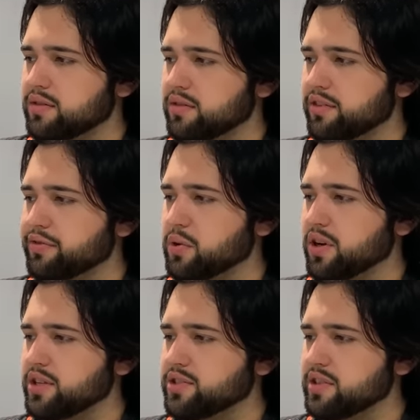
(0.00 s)
the
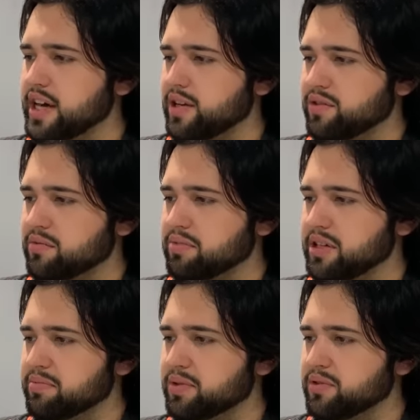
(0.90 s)
400,000
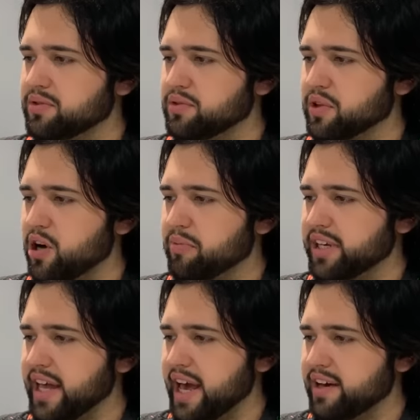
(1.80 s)
people who call
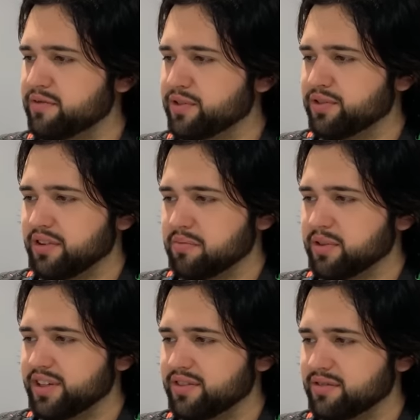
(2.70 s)
me dad for some
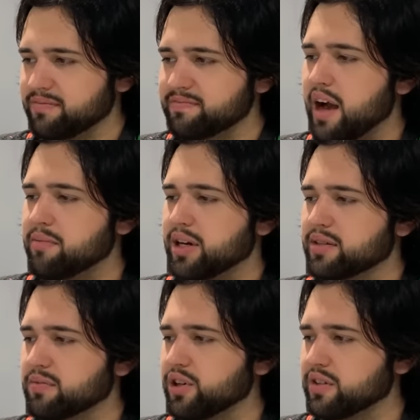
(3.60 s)
reason? I'm a
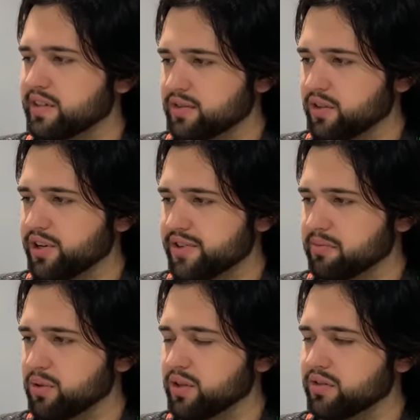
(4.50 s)
good little
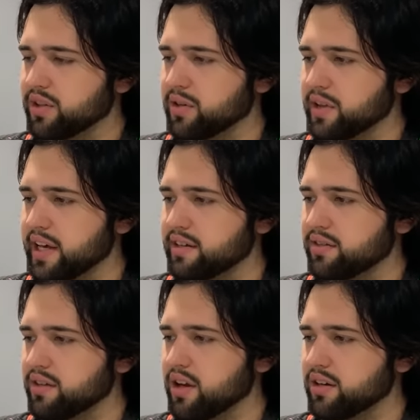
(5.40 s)
Christian boy, so that
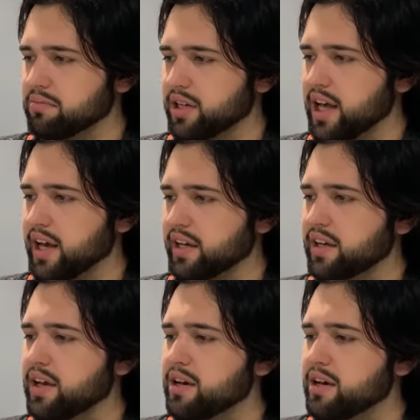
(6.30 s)
does not apply.